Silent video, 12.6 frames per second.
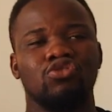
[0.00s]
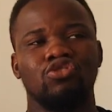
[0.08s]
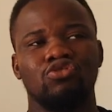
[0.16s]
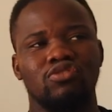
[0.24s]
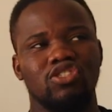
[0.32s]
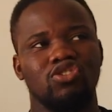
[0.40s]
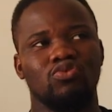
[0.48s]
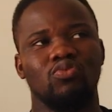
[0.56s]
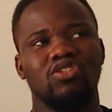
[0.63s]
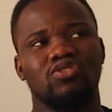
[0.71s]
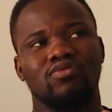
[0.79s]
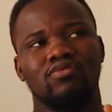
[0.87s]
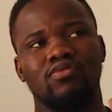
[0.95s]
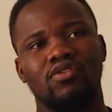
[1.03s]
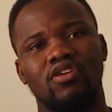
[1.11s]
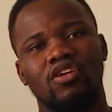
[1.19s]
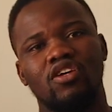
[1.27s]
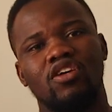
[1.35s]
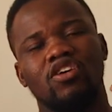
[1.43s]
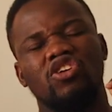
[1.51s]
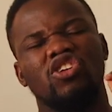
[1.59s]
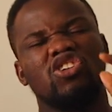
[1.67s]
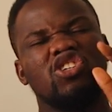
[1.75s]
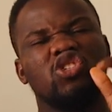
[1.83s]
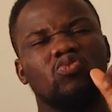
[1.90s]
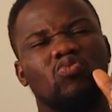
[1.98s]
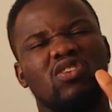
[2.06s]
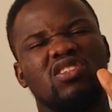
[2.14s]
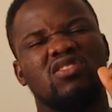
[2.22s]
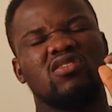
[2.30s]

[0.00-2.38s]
So you don't need to wait